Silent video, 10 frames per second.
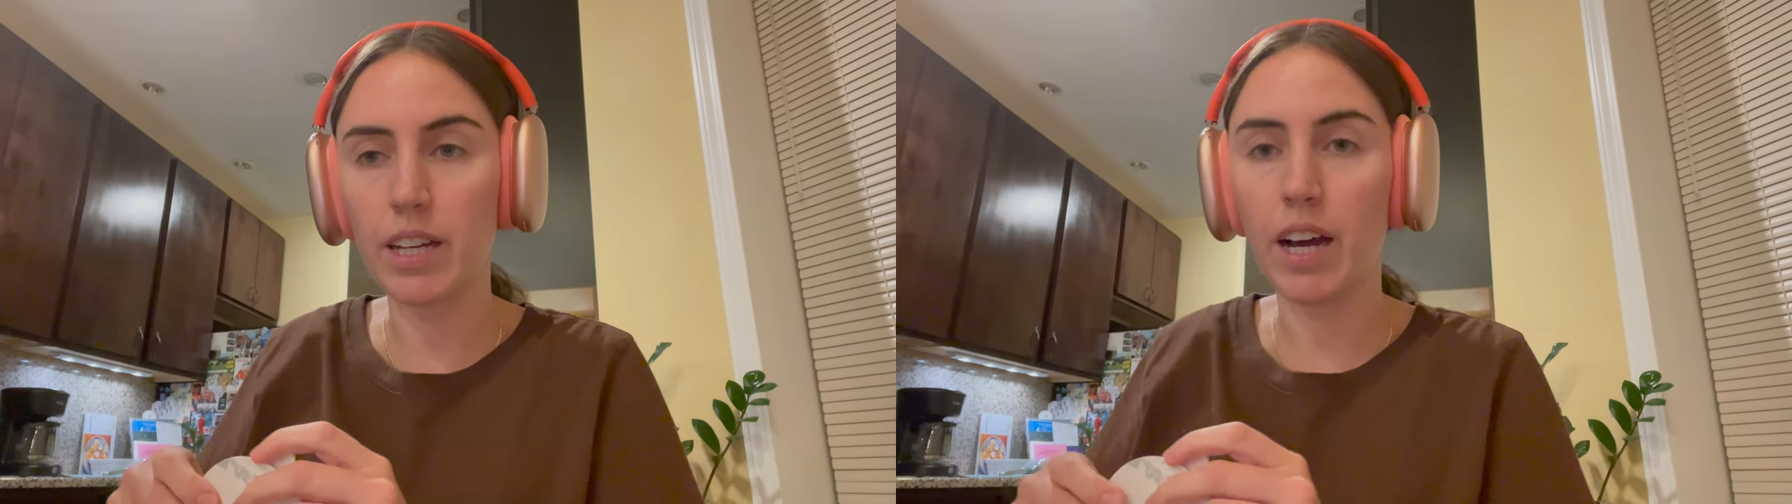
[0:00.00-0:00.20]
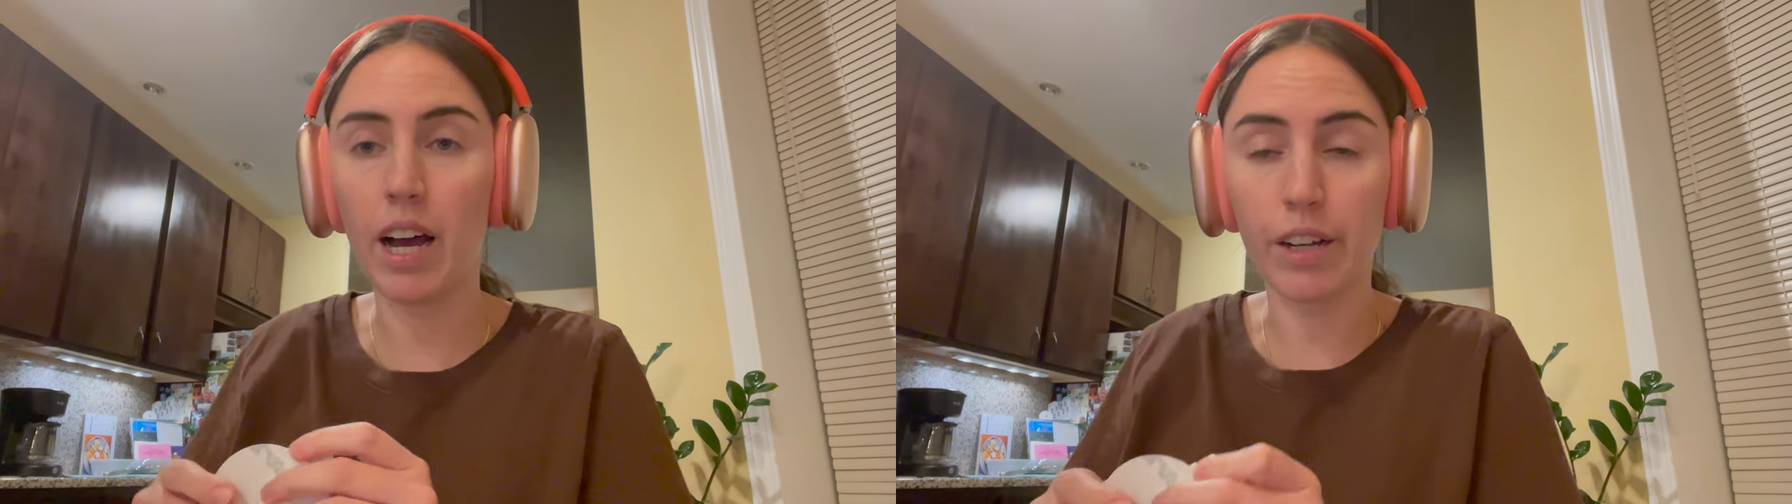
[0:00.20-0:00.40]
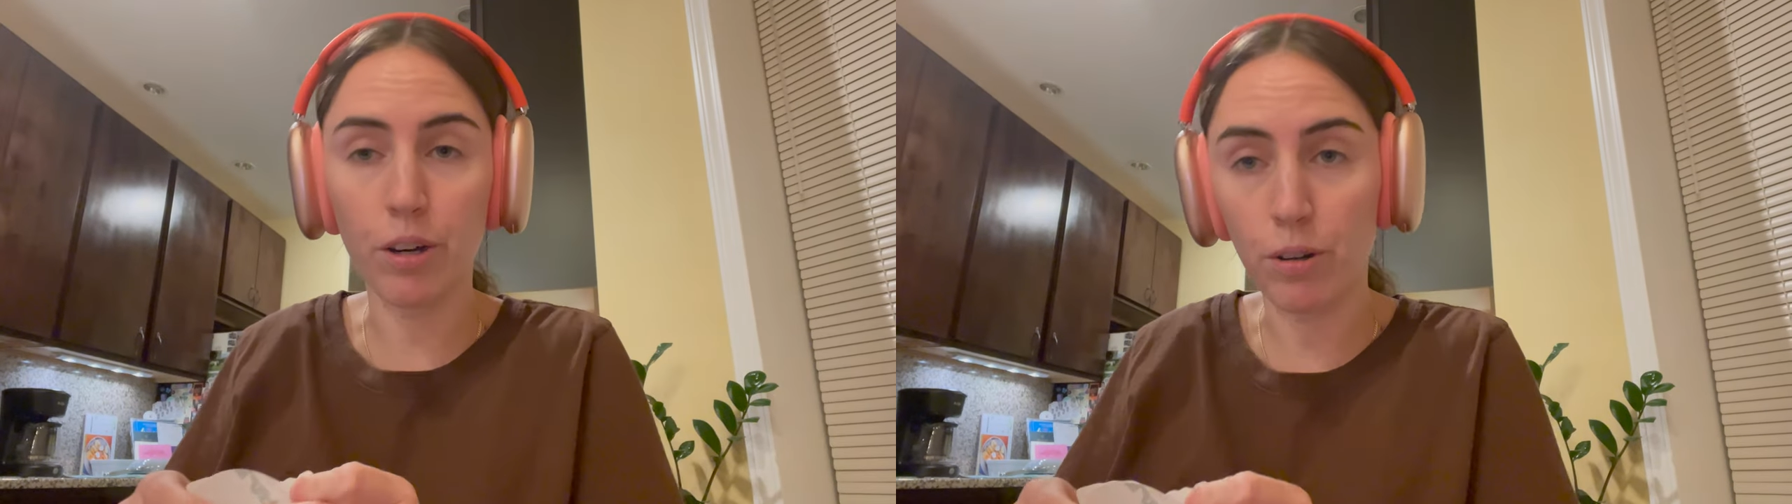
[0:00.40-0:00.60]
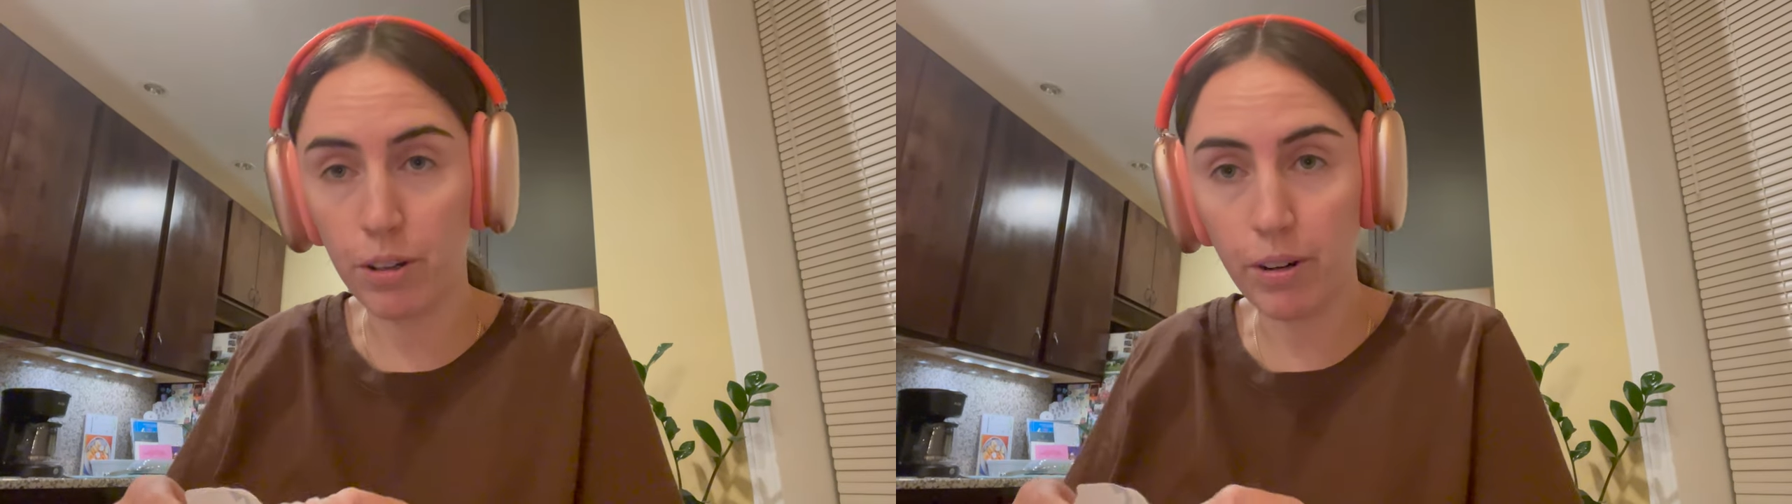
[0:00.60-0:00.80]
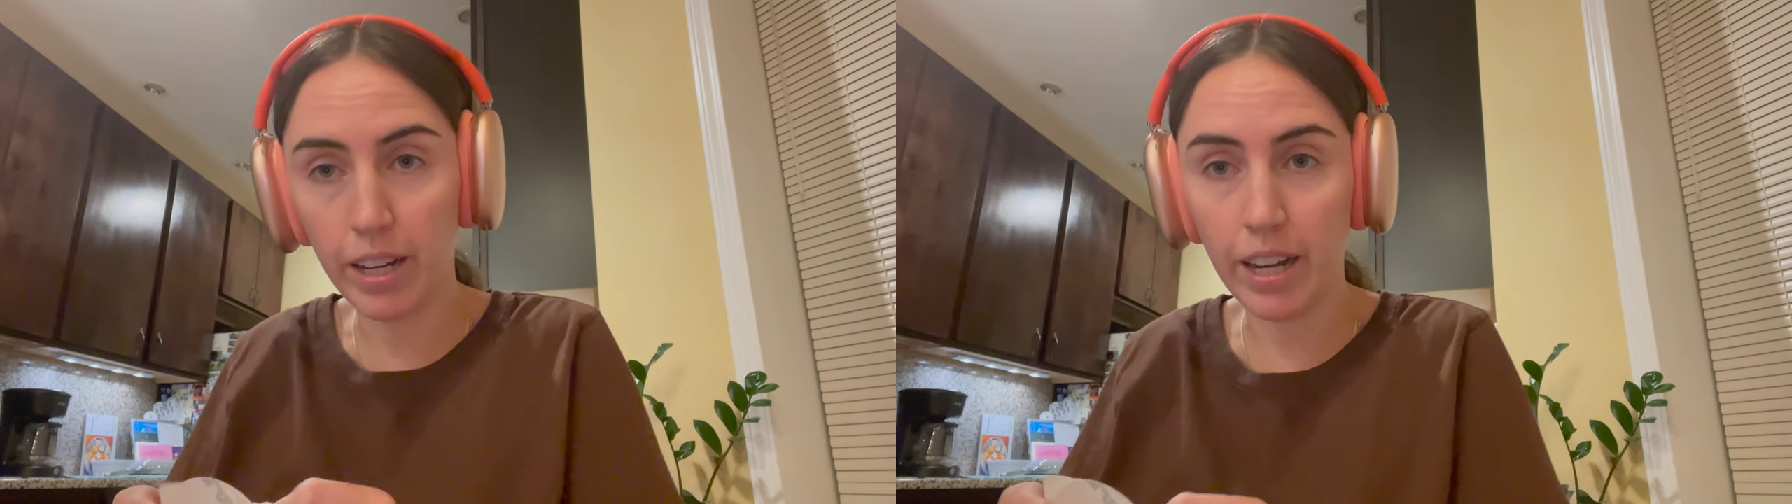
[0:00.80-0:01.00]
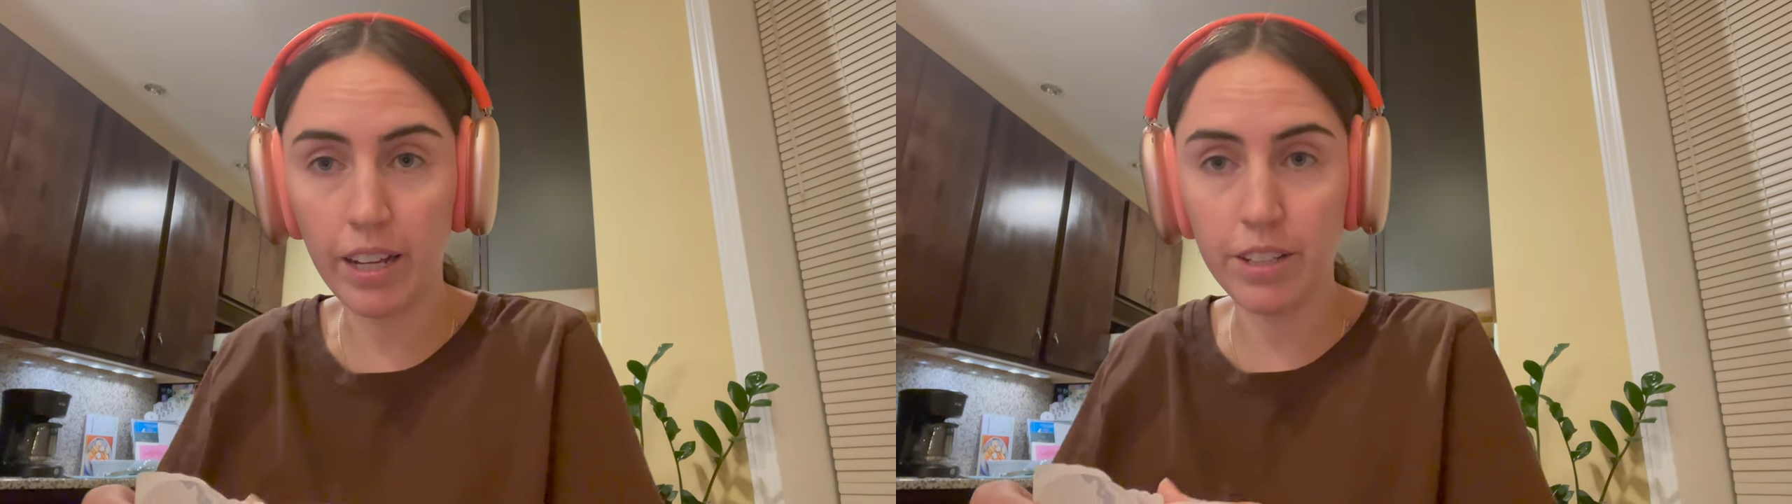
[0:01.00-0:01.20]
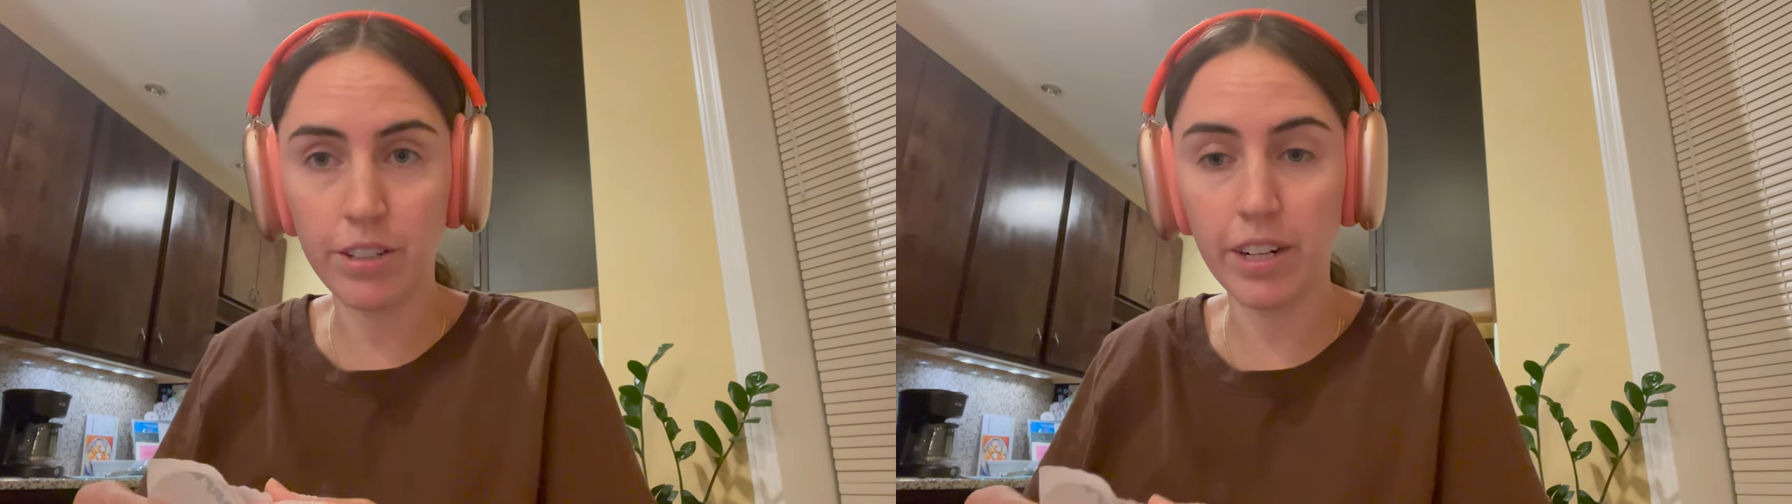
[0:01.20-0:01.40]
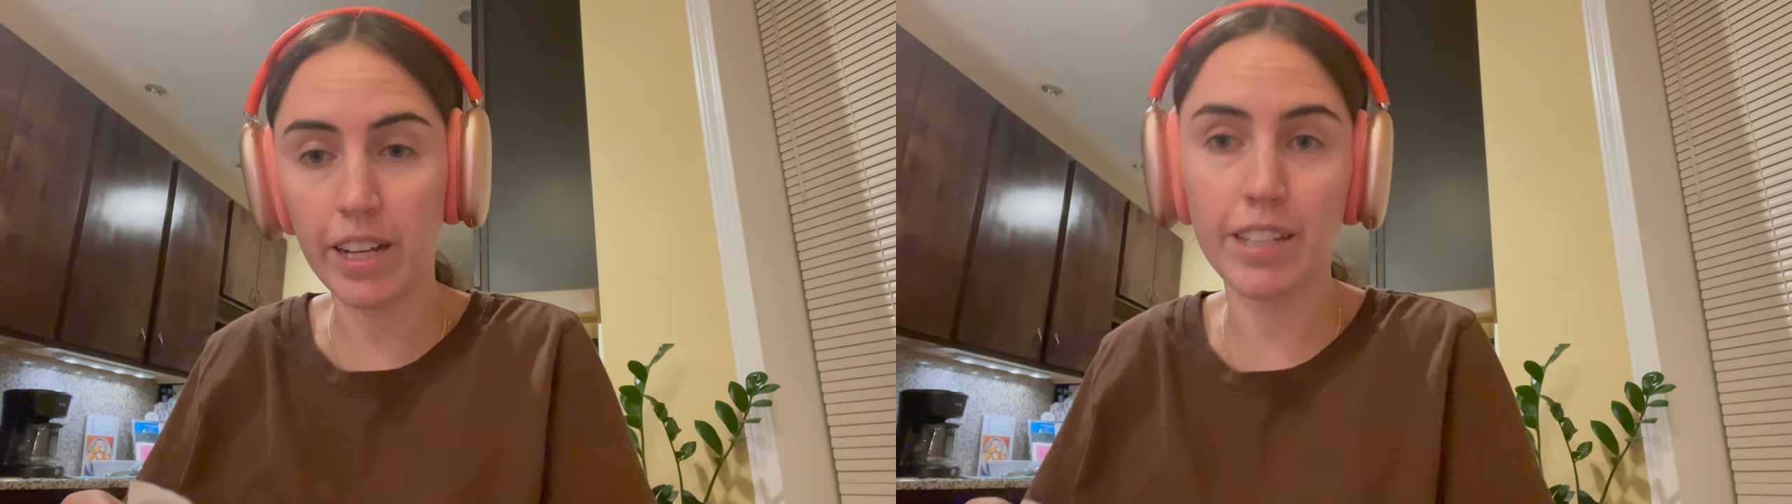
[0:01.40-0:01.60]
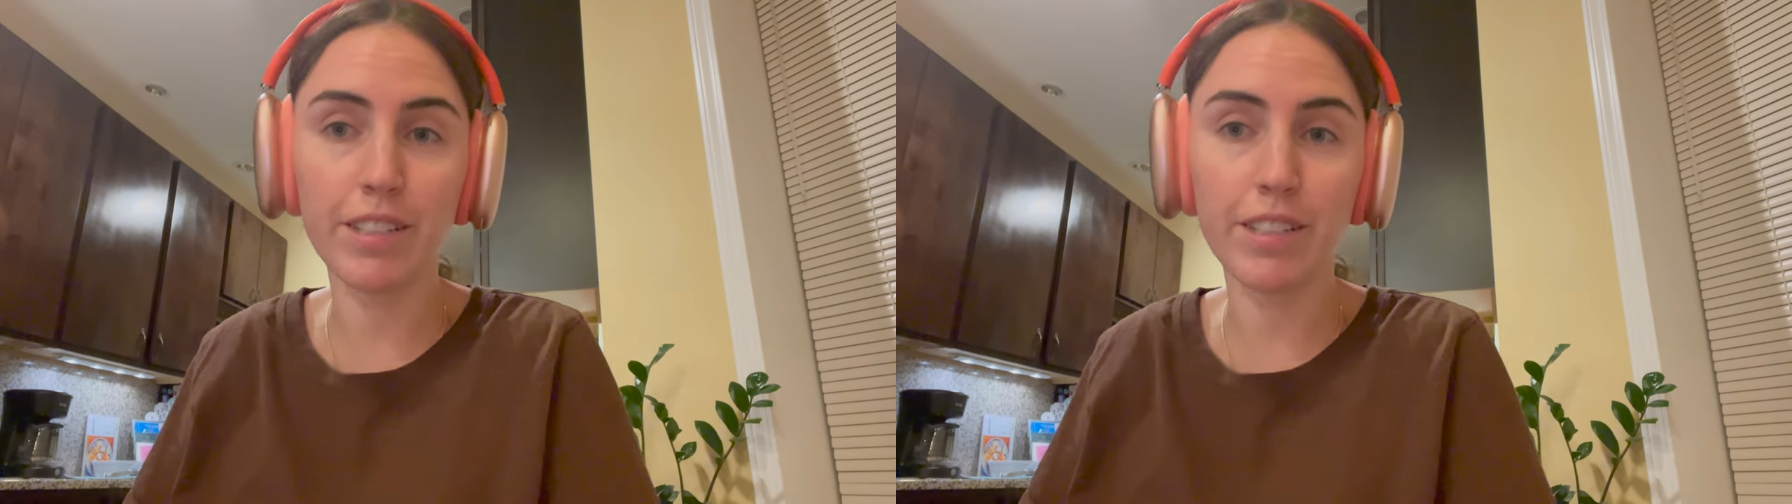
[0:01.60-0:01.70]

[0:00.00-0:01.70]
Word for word: hot cocoa I got yesterday,